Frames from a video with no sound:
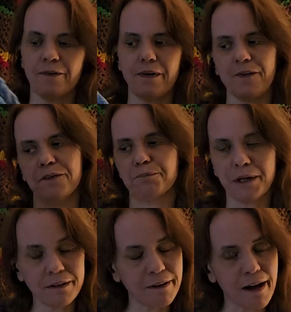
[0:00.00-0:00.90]
It's
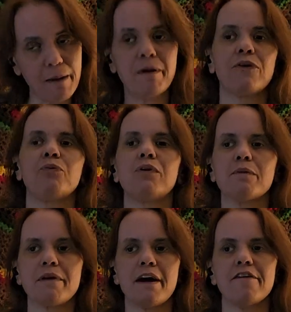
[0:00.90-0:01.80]
springtime, he's warm
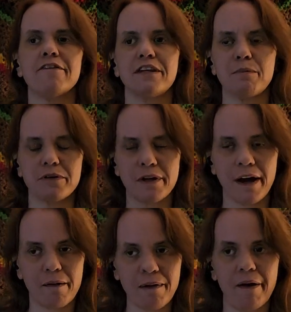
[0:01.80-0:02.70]
enough.
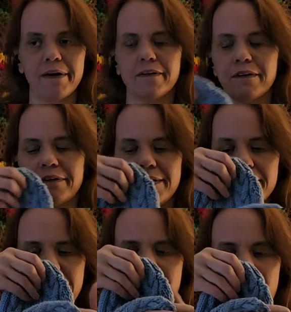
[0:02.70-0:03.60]
Summertime now, he doesn't need his
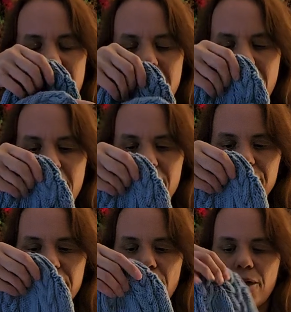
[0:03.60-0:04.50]
hat.
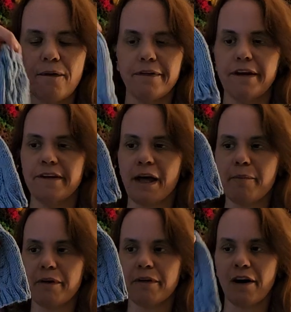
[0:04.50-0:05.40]
So these have
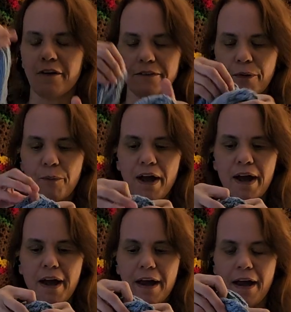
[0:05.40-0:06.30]
been tucked
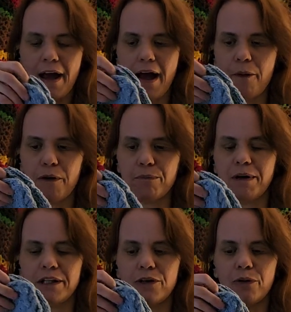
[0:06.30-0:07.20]
away with my
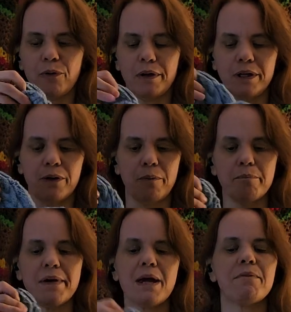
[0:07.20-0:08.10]
little,
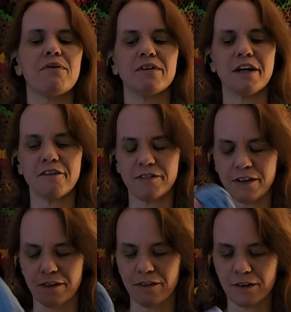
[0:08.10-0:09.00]
baby stuff
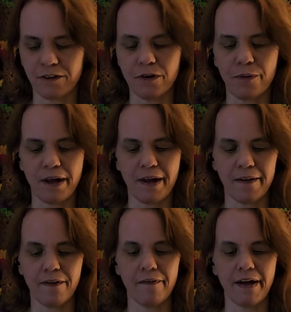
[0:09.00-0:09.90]
to donate
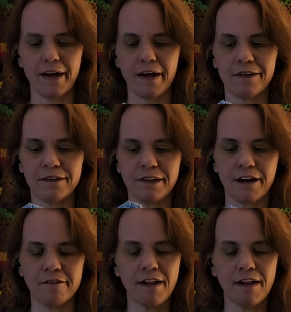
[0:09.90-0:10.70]
and all that kind of stuff.